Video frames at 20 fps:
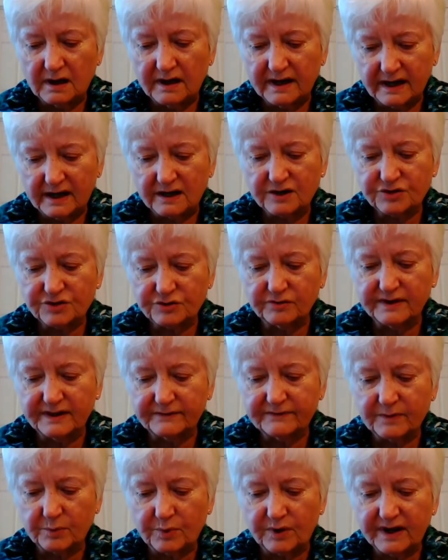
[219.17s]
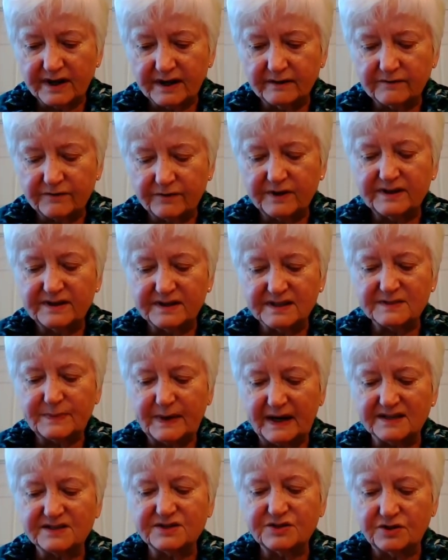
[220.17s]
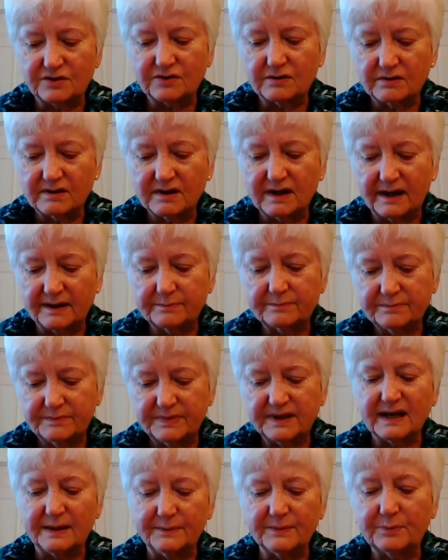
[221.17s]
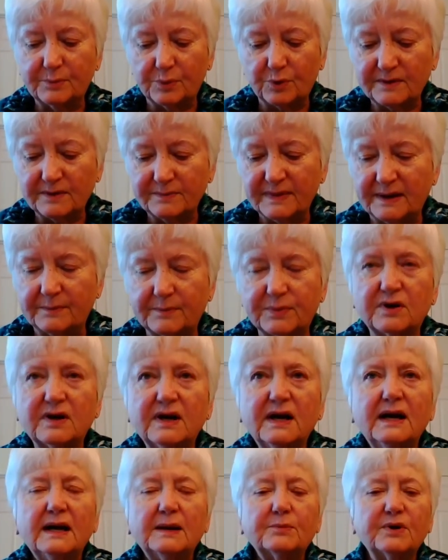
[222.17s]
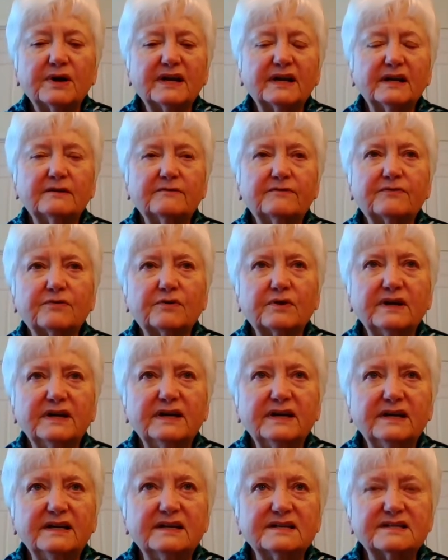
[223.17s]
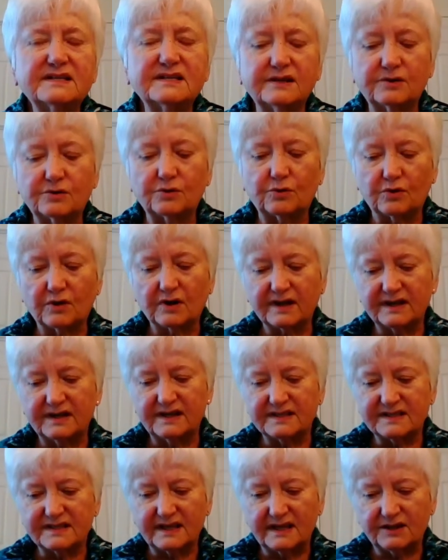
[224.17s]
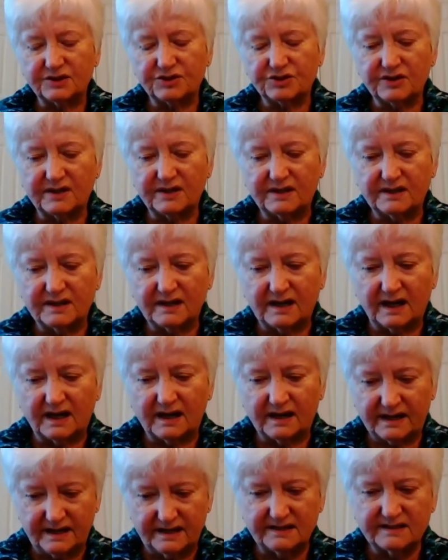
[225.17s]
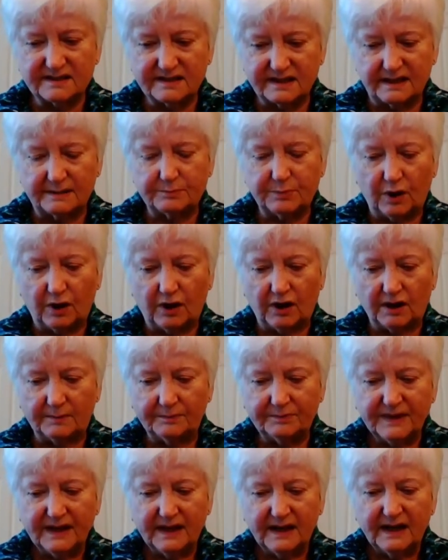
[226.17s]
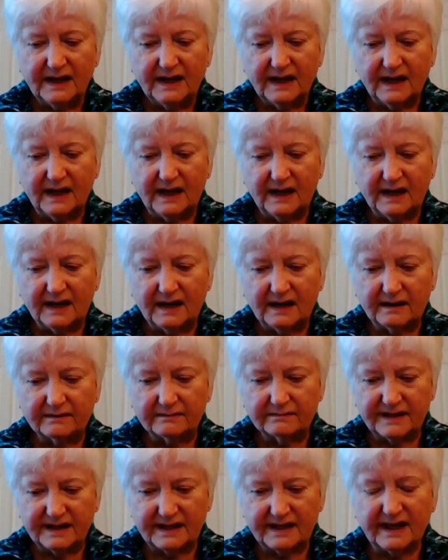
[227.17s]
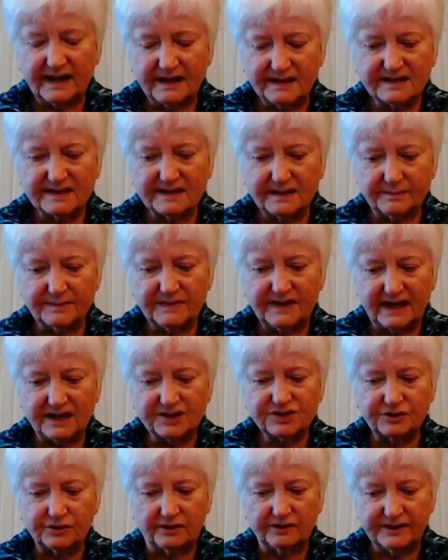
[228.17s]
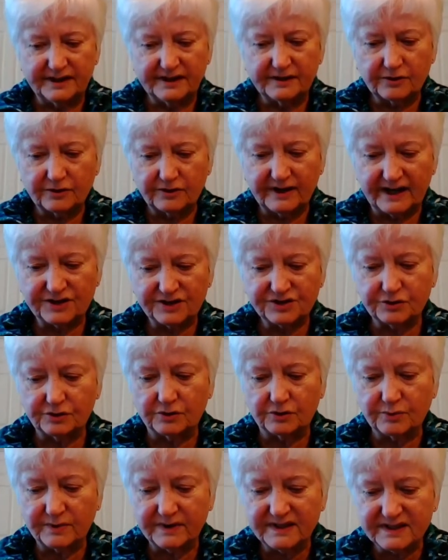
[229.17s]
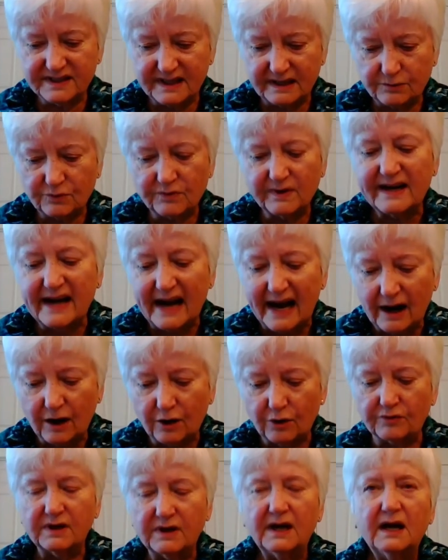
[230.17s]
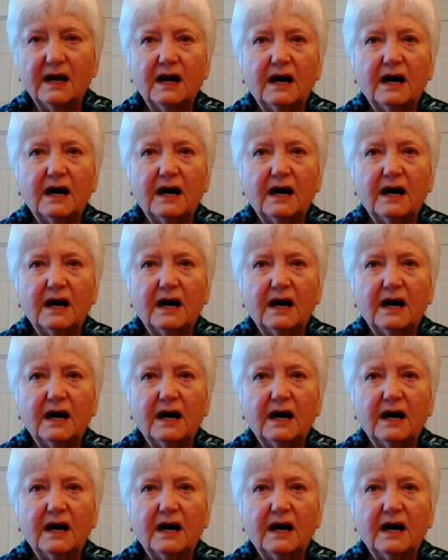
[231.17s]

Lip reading: actually for Breaking Free this past year. I became a board member. Breaking Free is an organization in St. Paul that has some national, international renown